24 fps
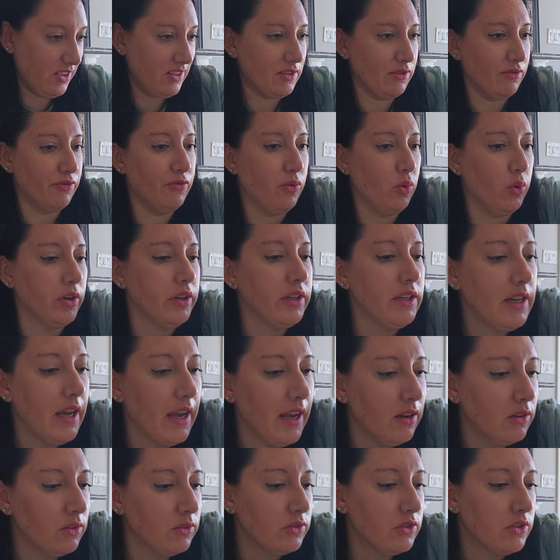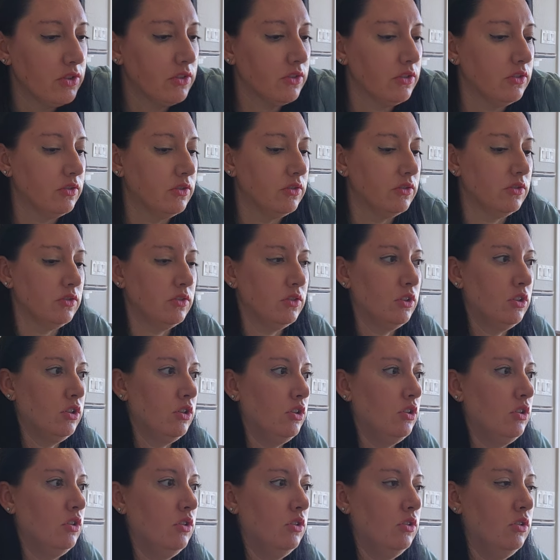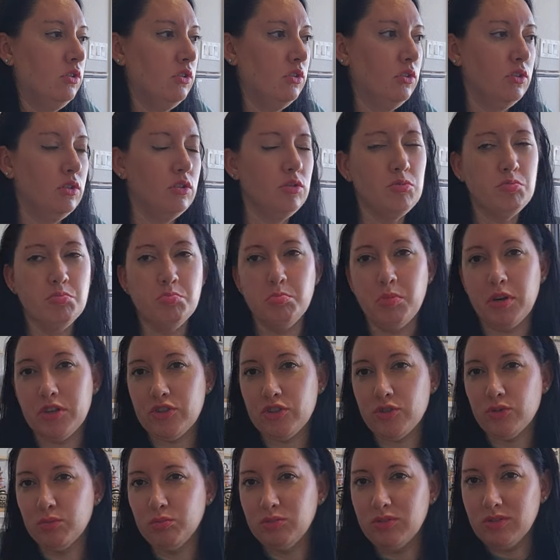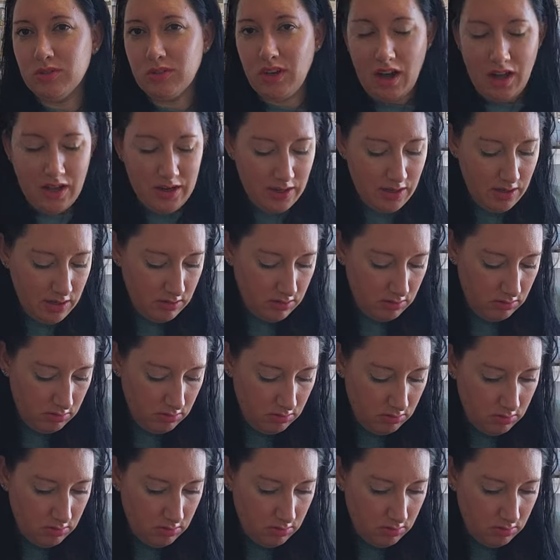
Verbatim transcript: It's a 40 count, mushroom Lugana,